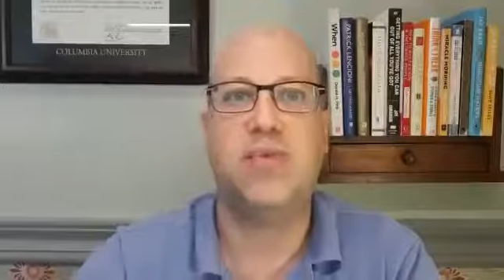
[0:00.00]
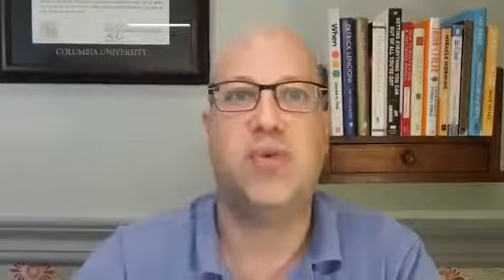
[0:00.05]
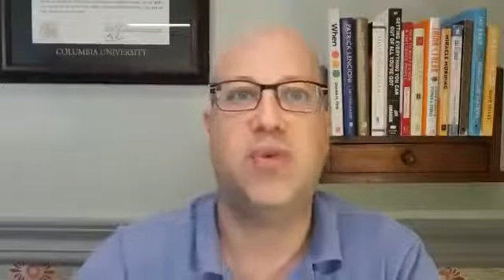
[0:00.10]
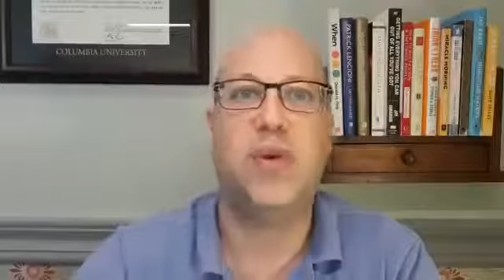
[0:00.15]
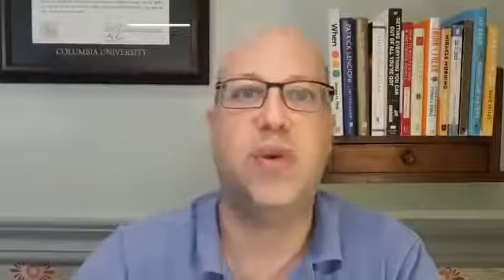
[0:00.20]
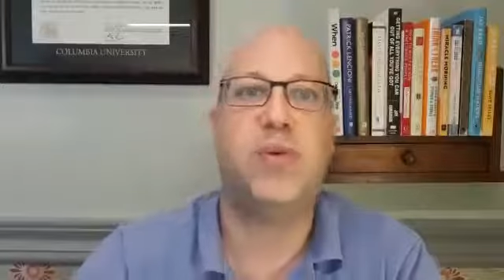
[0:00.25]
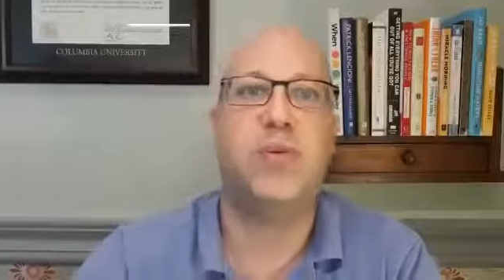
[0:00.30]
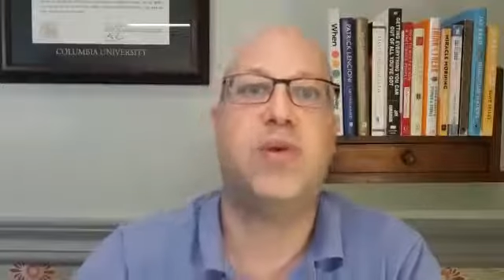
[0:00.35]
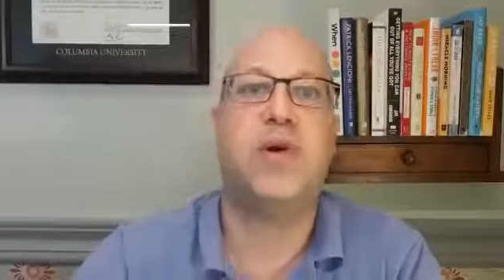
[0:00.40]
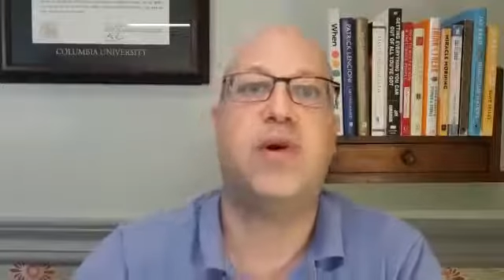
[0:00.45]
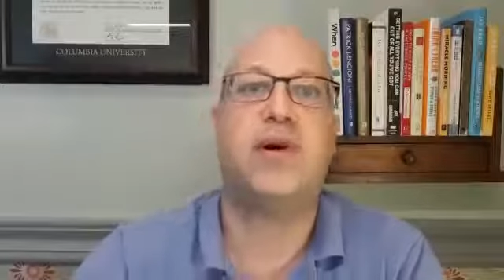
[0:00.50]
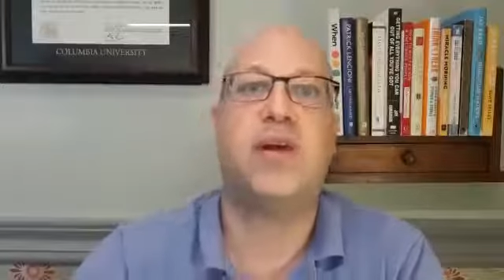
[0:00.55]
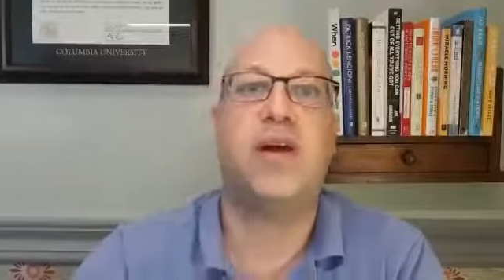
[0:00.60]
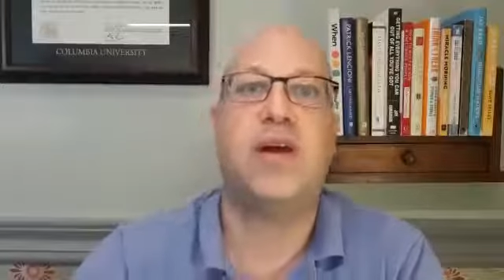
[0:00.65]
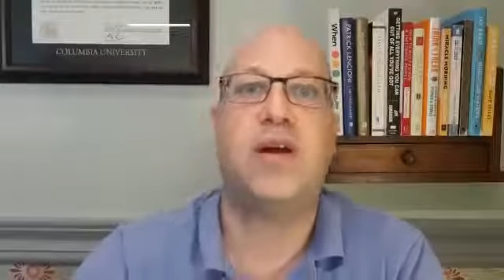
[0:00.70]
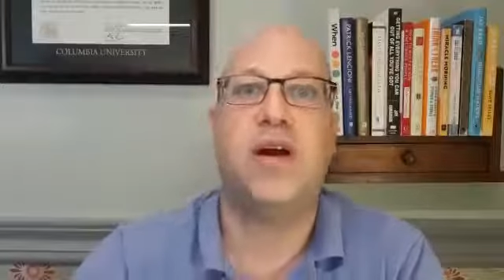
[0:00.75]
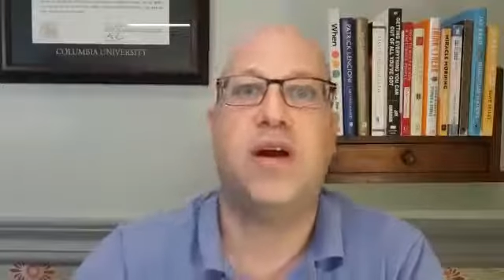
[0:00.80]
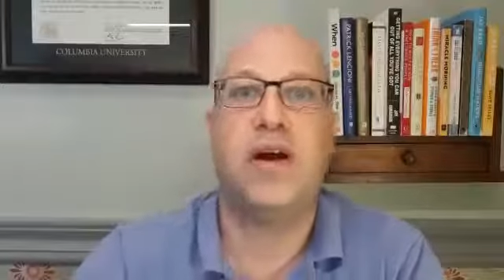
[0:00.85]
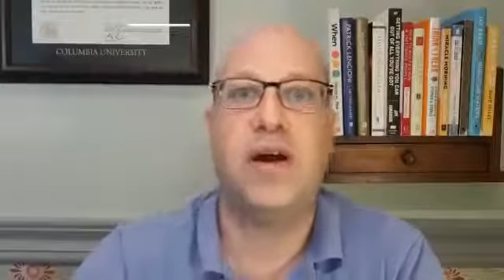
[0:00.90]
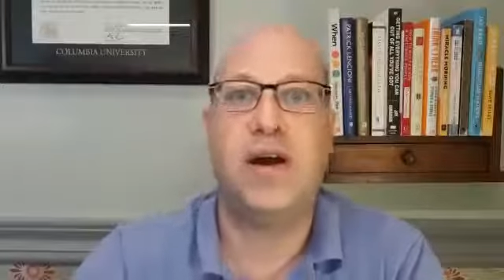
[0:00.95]
or working
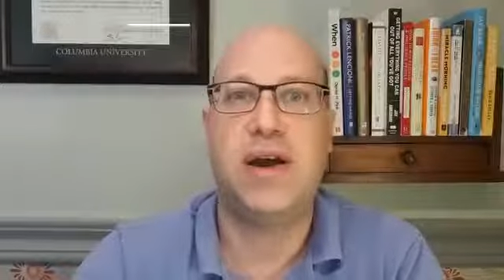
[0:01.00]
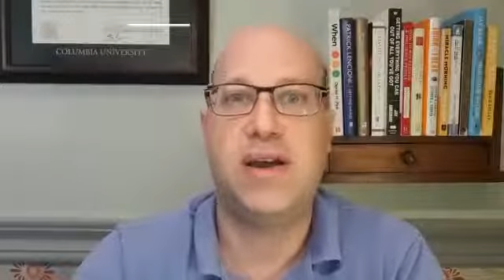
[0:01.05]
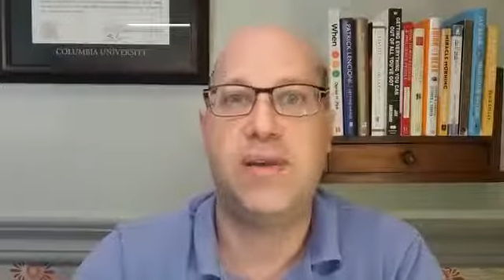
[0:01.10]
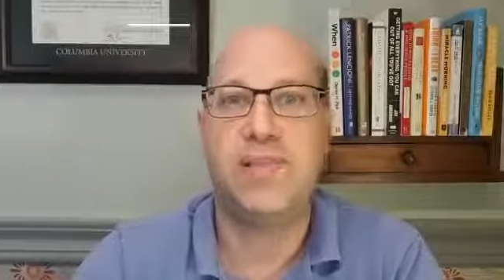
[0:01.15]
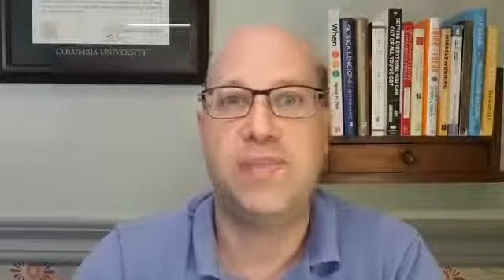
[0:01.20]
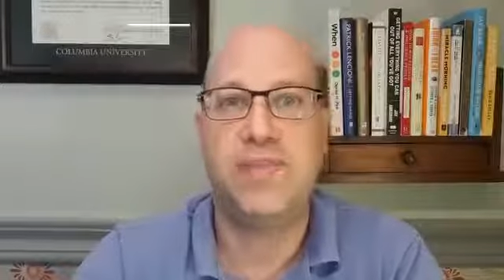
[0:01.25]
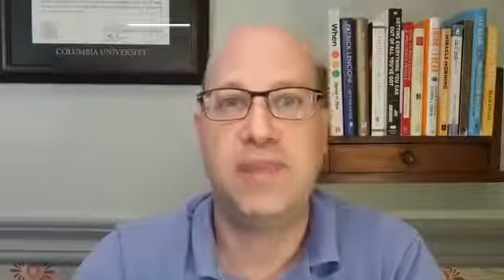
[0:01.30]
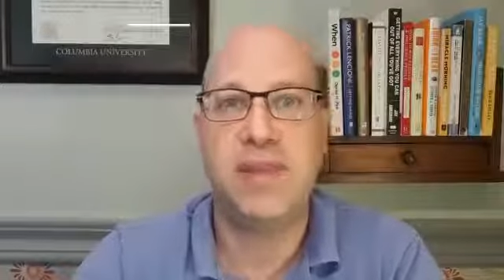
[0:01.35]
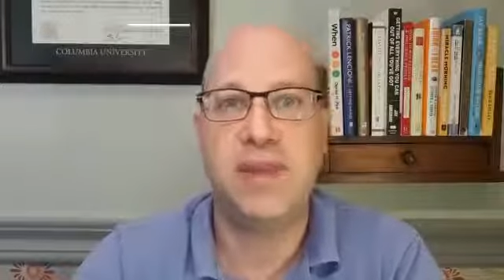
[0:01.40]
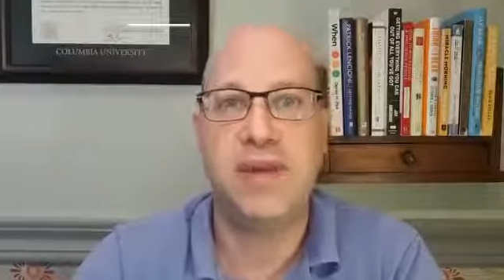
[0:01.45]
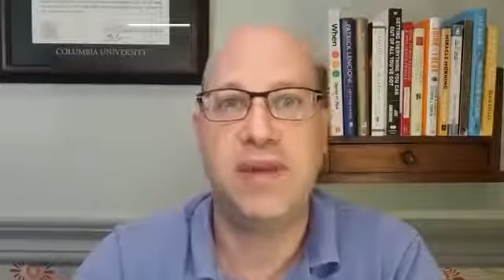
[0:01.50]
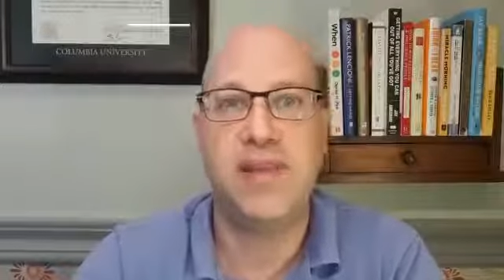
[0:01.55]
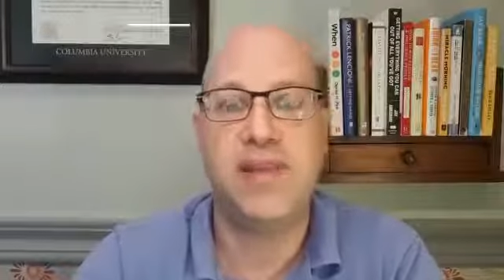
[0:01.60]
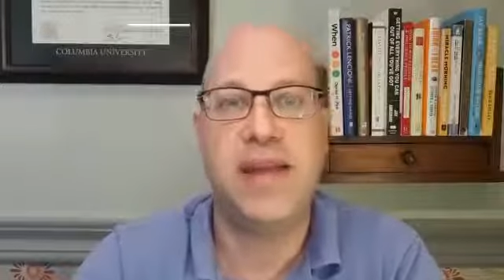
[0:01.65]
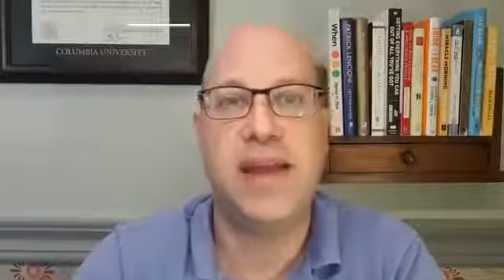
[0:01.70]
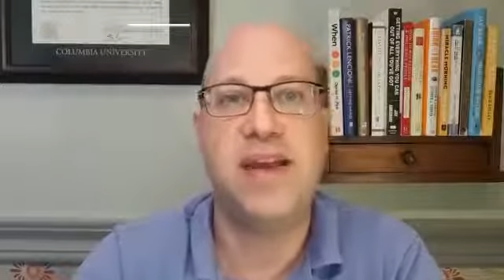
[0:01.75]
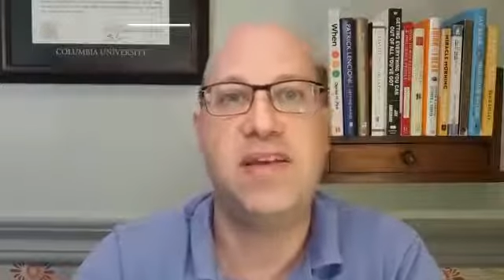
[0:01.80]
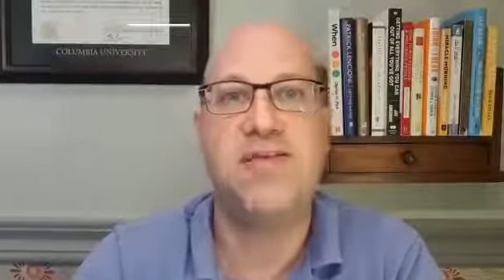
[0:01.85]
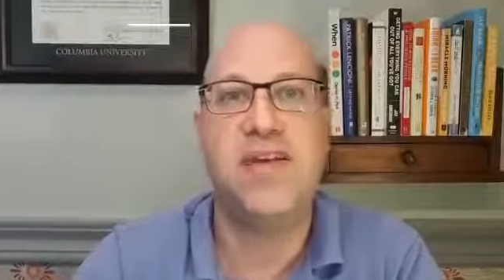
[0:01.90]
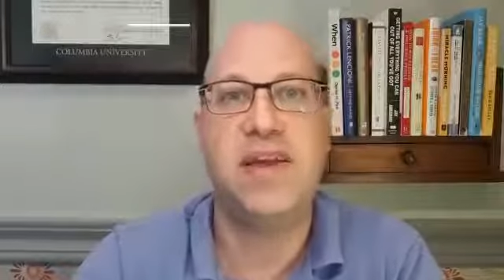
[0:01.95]
on
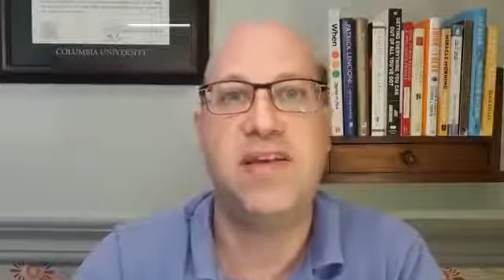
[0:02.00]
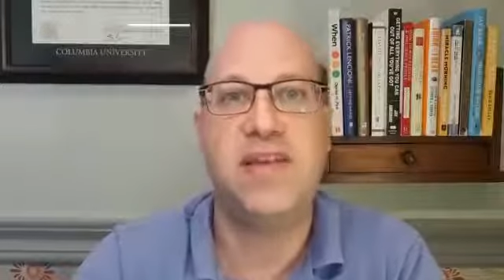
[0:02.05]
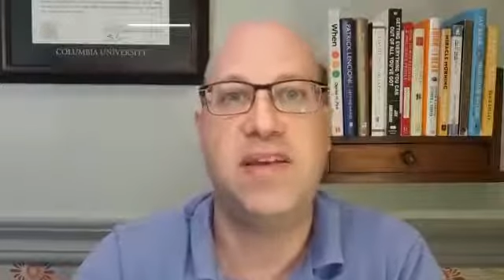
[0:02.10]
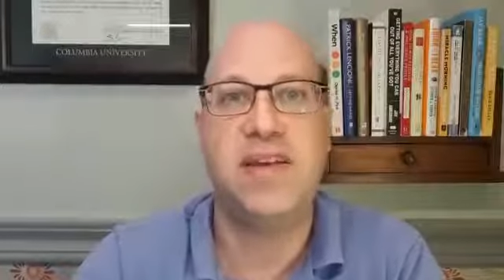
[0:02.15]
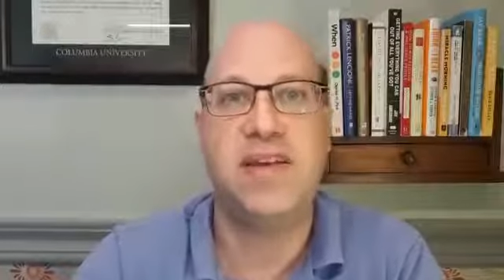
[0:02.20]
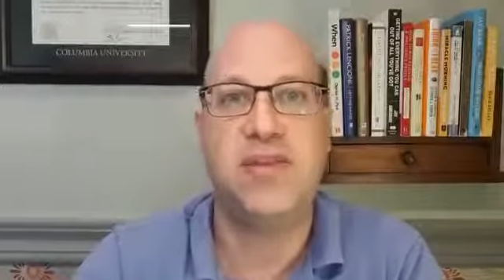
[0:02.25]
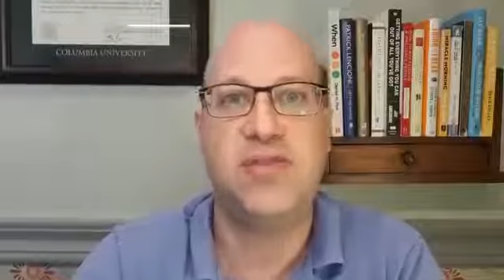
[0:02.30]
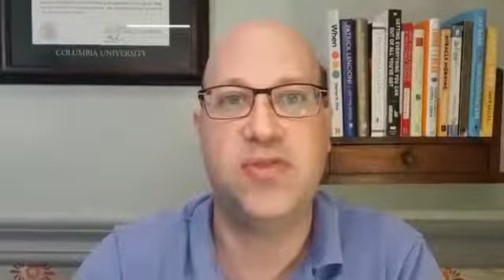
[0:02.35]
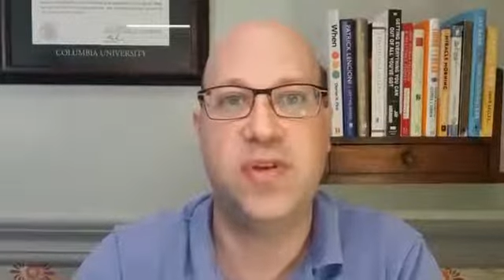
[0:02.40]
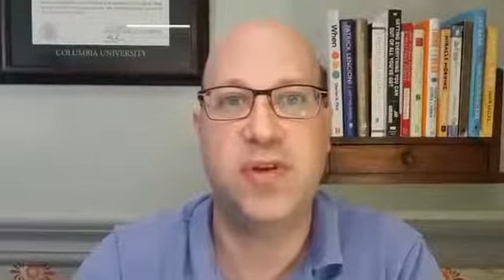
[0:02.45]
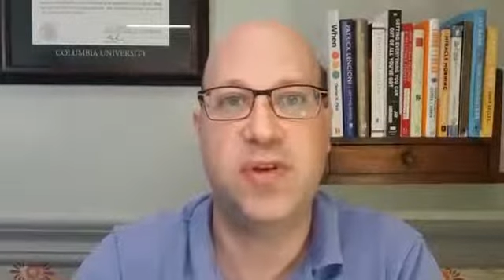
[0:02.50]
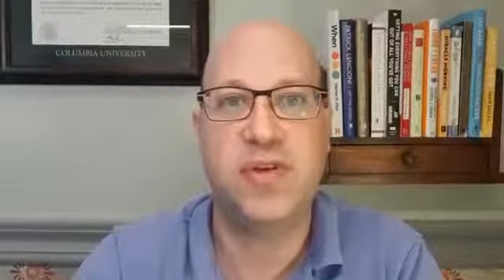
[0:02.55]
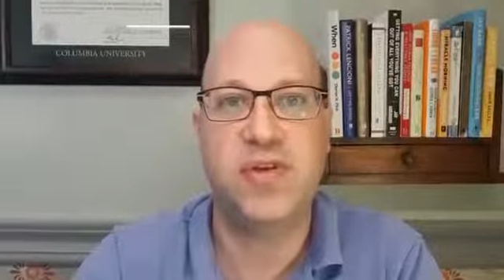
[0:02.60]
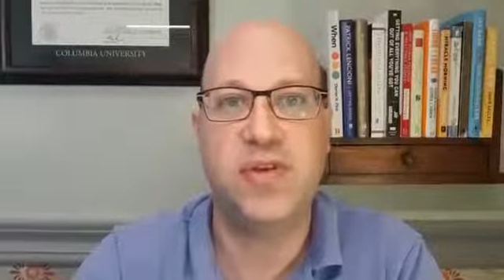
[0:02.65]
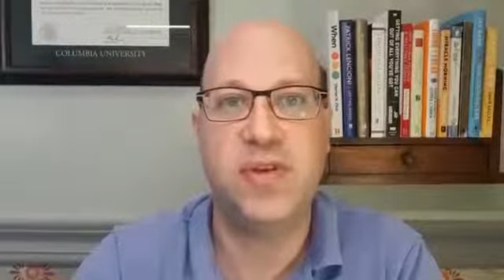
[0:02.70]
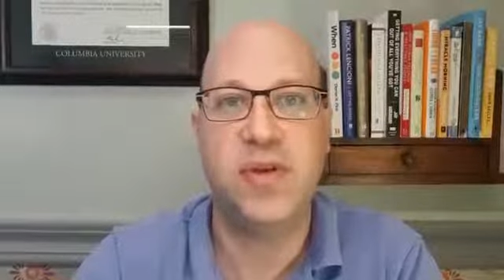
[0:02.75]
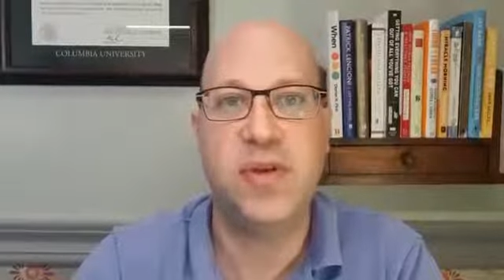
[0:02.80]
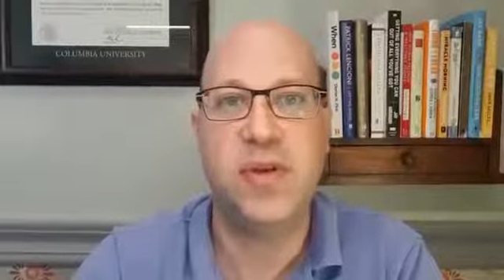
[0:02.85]
the HVAC controls